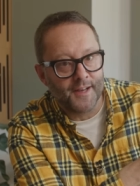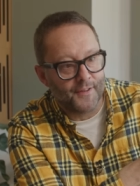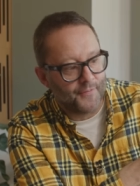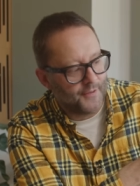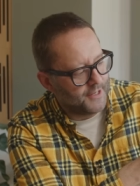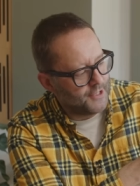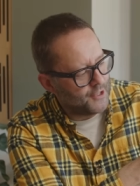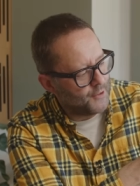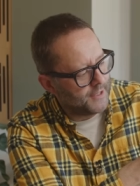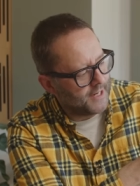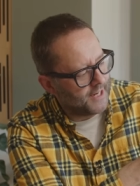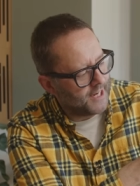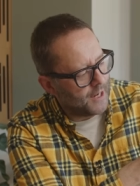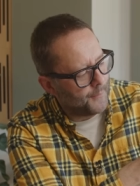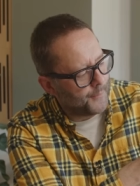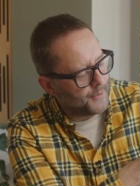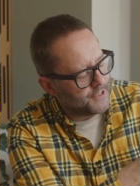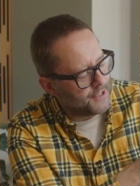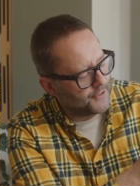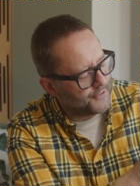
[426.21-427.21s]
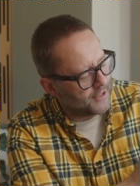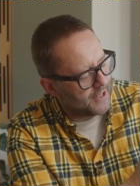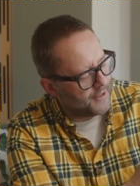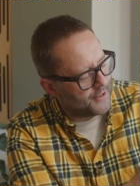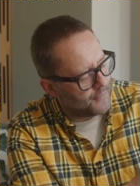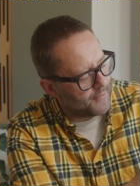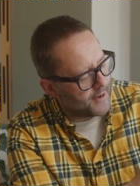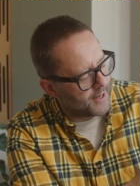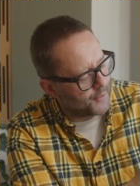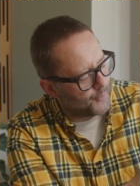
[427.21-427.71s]
Then you get up and you turn
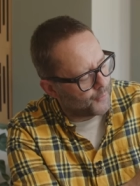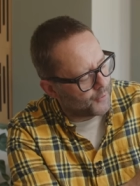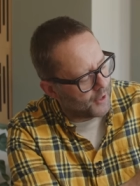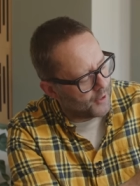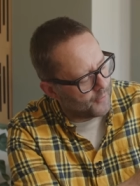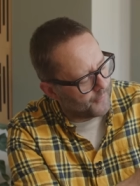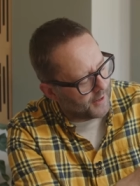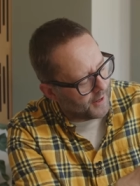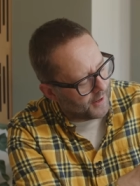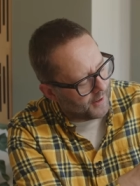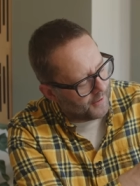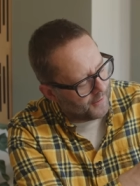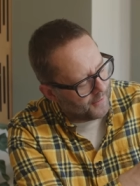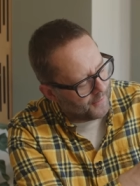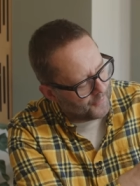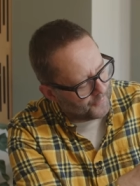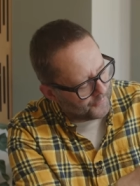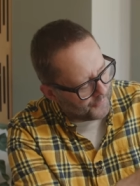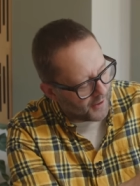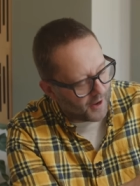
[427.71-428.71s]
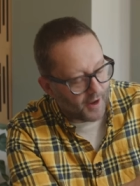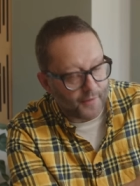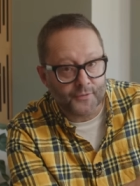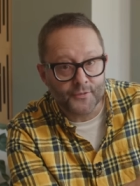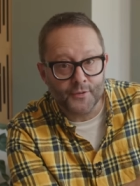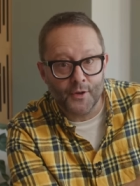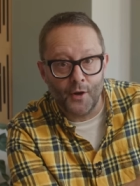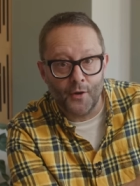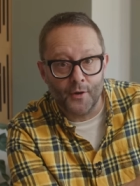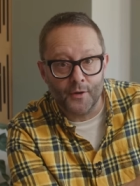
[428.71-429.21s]
the record over, 5
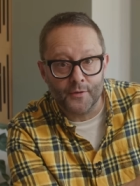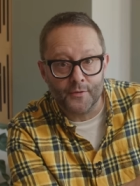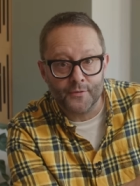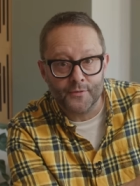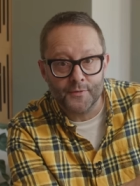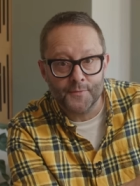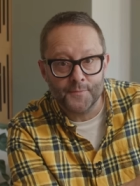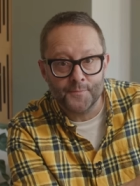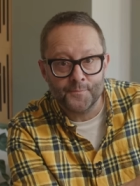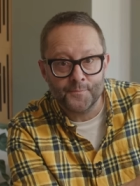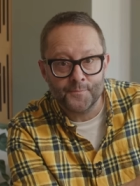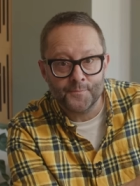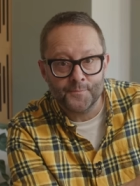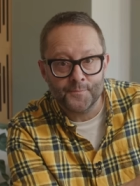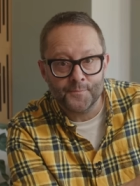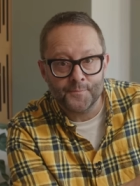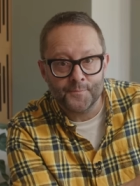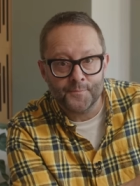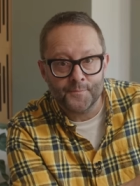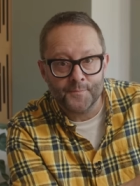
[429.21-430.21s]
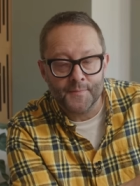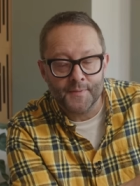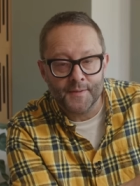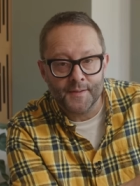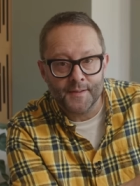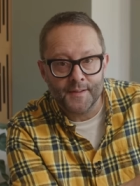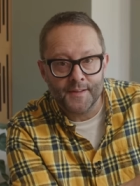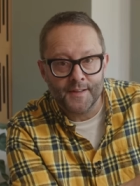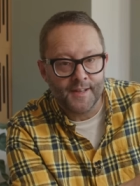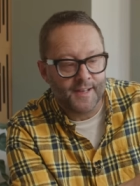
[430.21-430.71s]
songs.
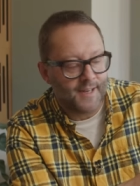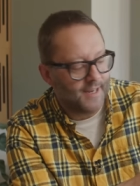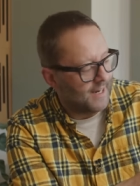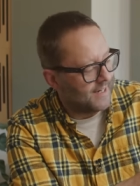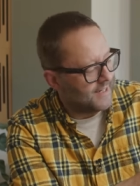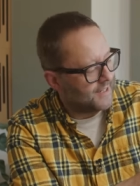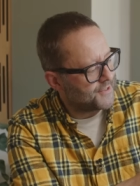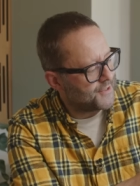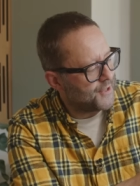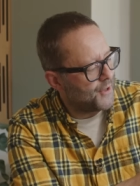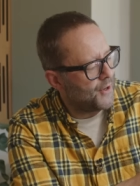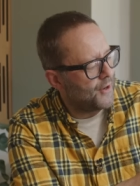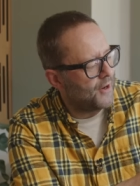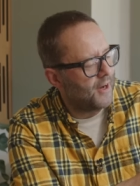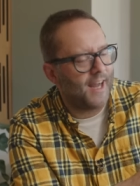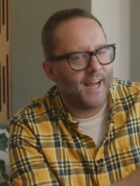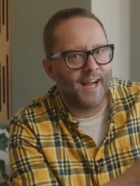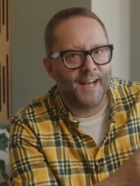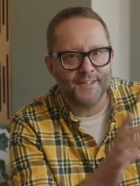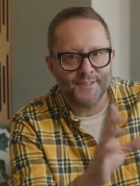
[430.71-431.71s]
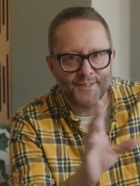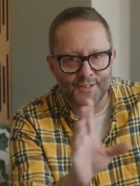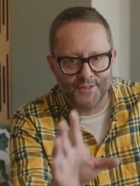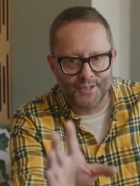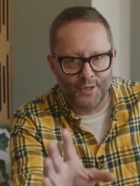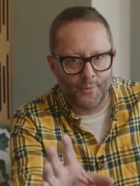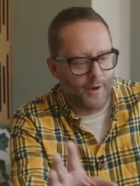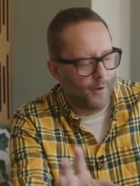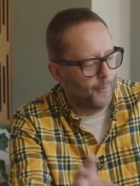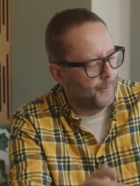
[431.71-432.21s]
It is not as the
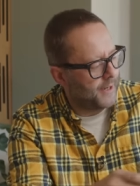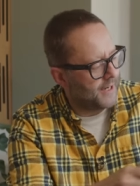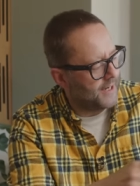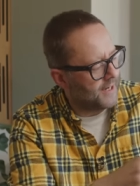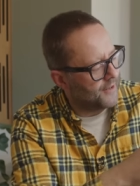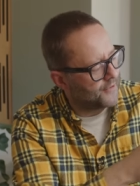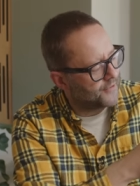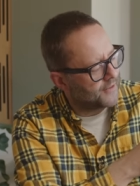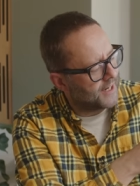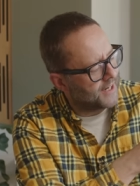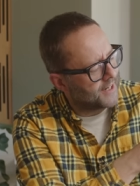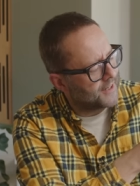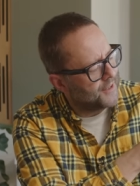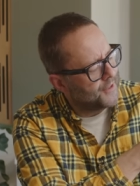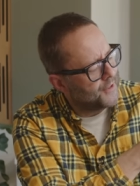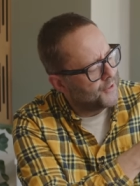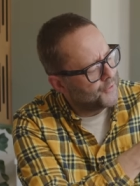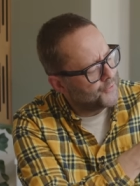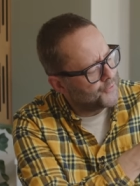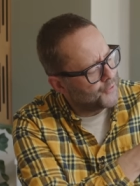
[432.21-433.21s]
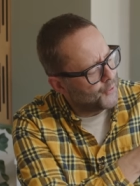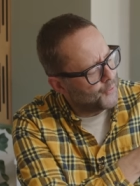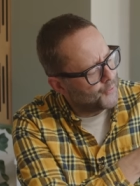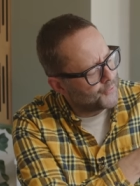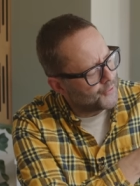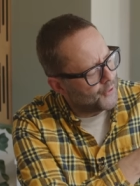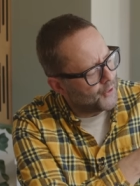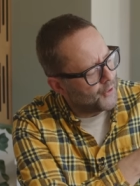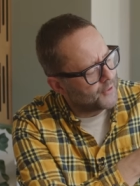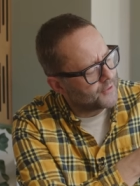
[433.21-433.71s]
2LP is, like 2
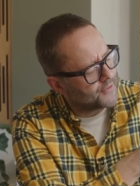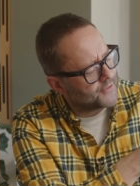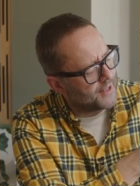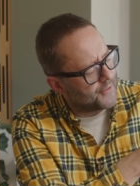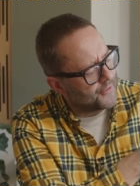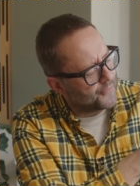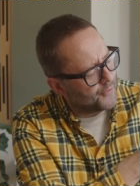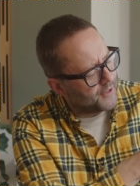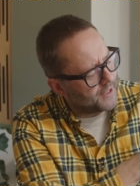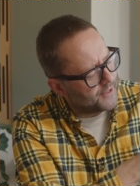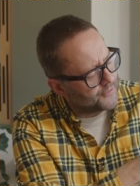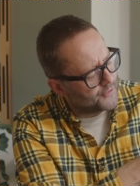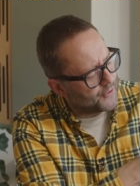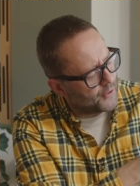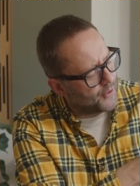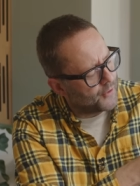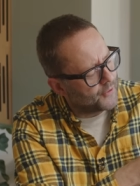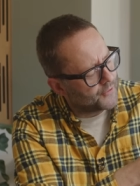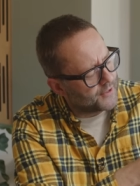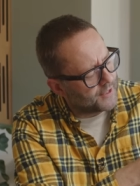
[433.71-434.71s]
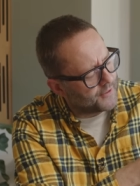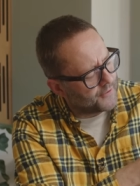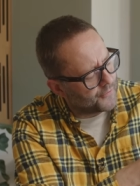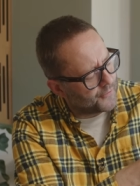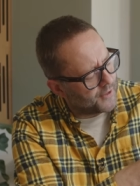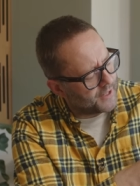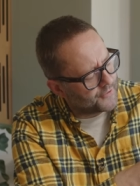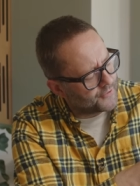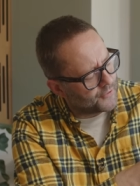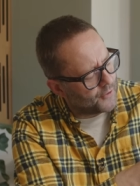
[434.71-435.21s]
songs, then 3 songs, then
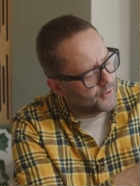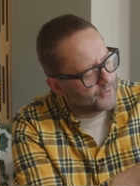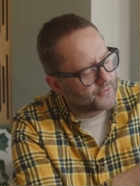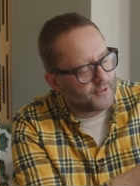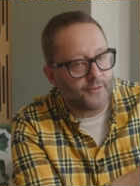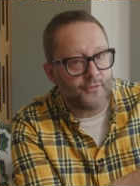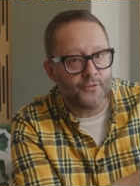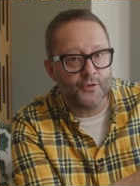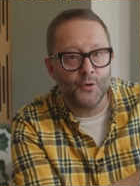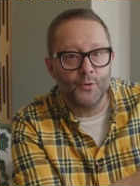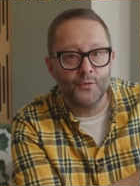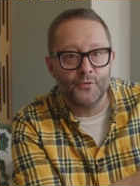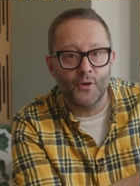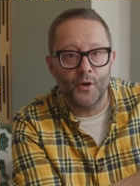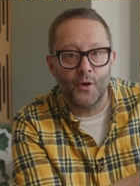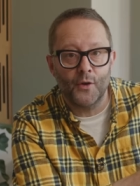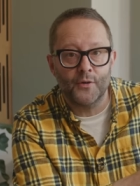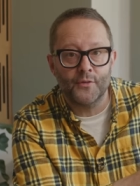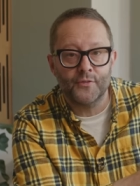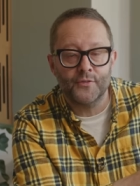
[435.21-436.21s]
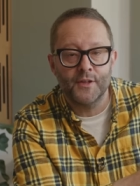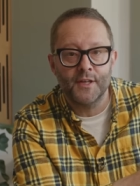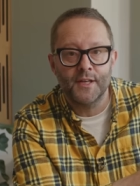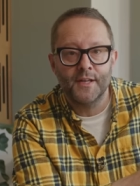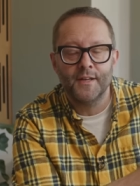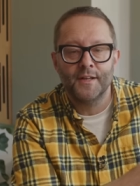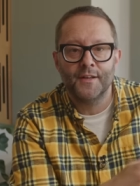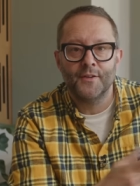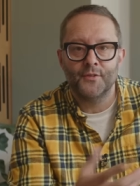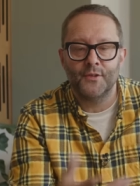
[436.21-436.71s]
3 songs, then 2 songs.
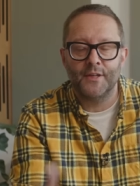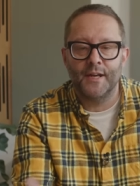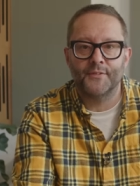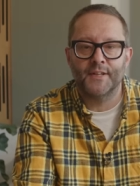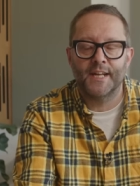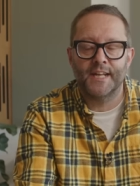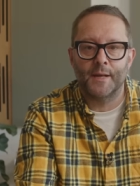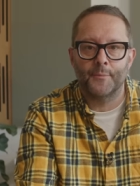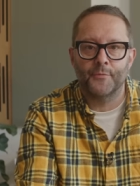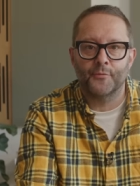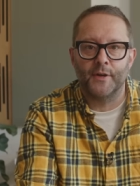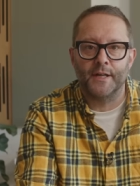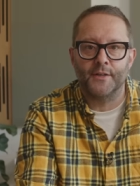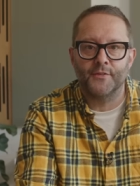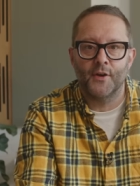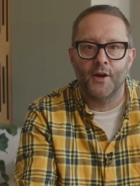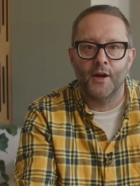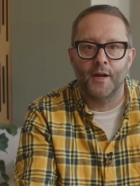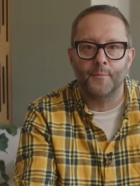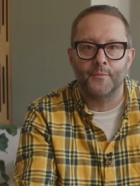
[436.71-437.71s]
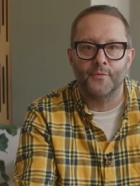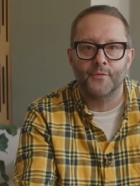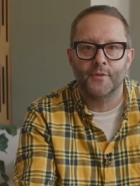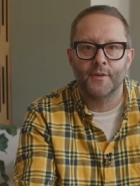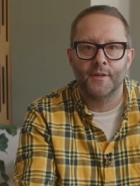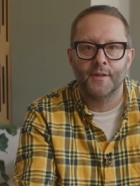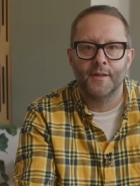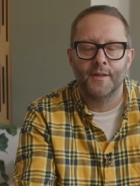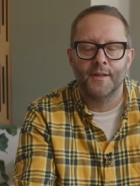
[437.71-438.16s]
So you have to get up 3 times.